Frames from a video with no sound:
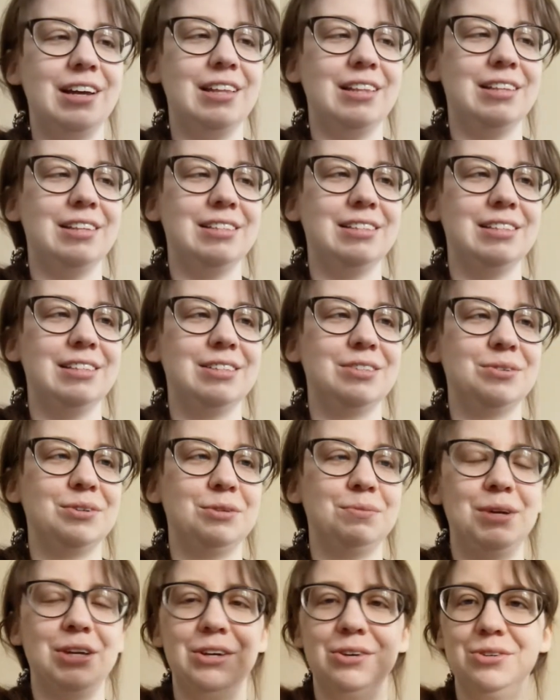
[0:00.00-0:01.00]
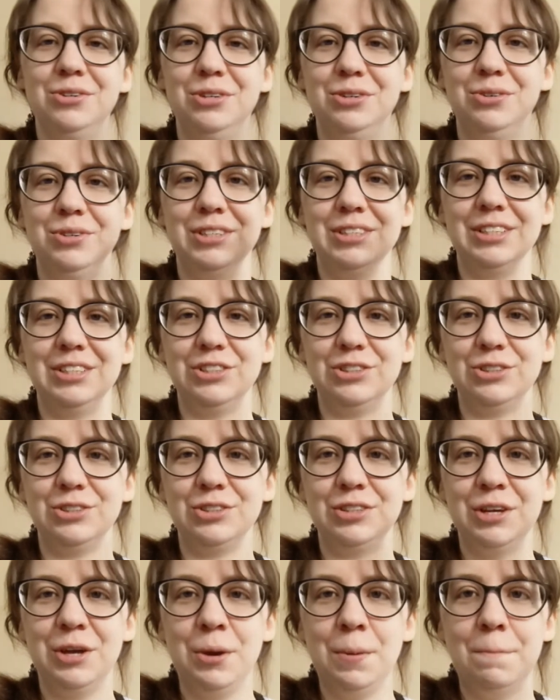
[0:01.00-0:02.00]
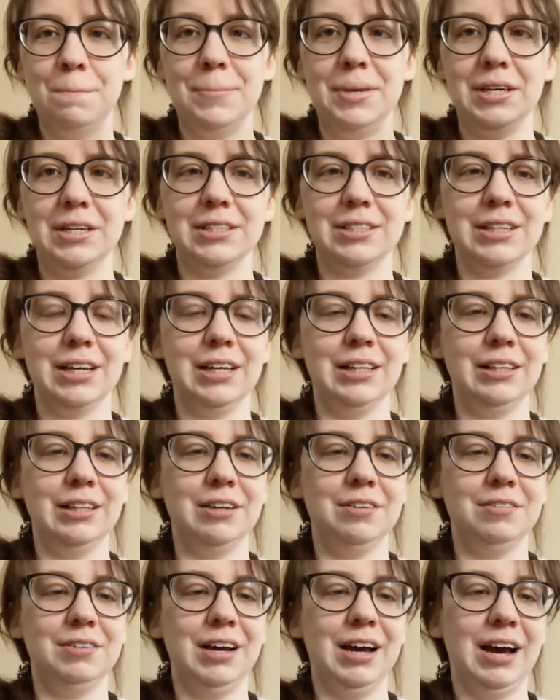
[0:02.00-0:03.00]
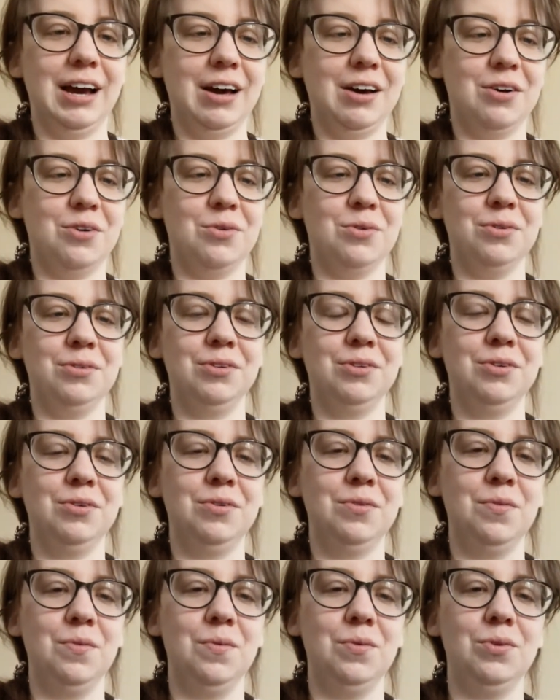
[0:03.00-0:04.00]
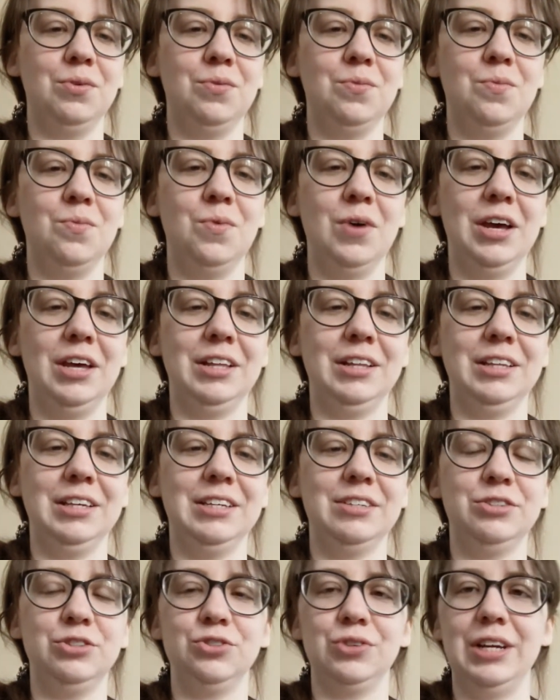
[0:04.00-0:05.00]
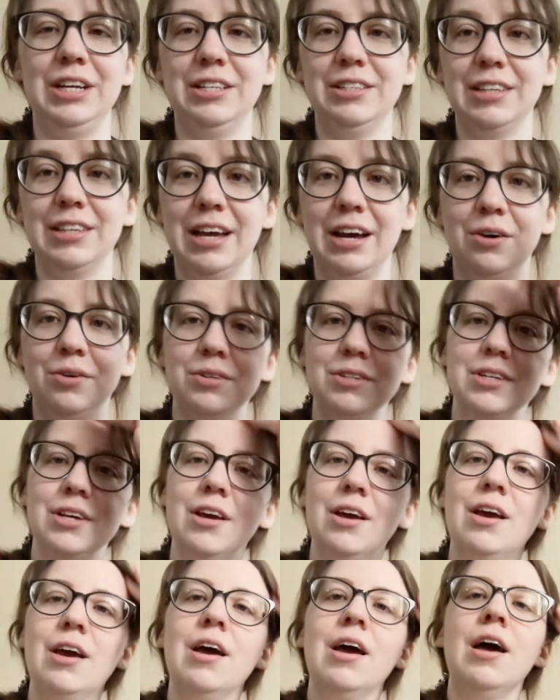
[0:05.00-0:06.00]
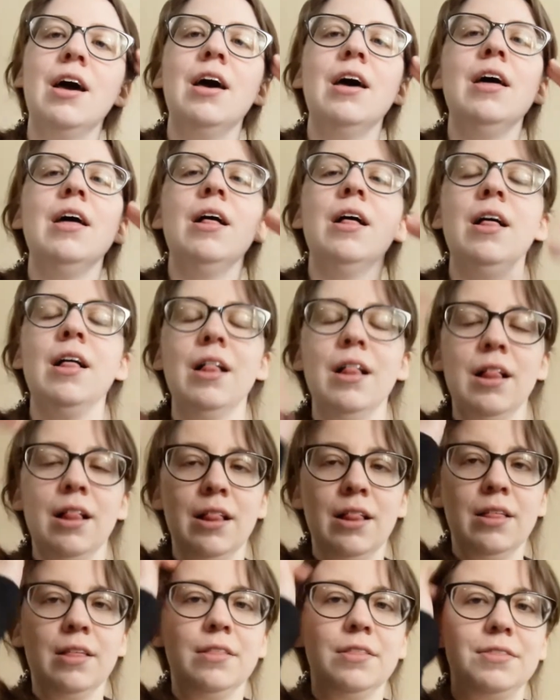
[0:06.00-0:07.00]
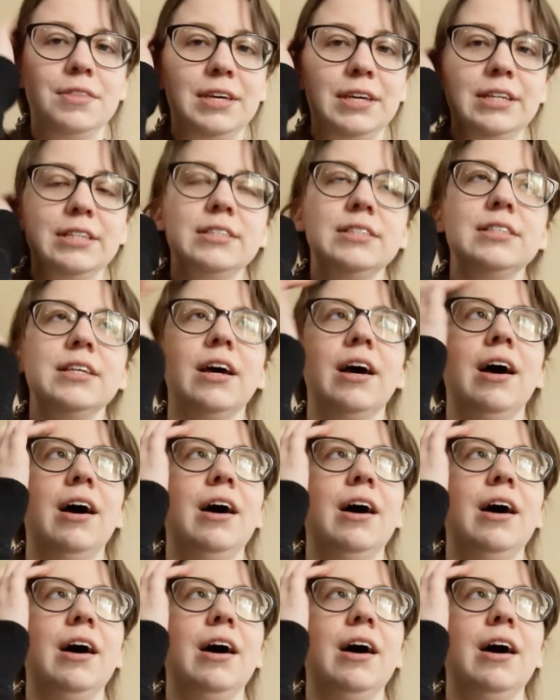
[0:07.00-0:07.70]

This is one of my go-to essentials because I love how well it strains out things.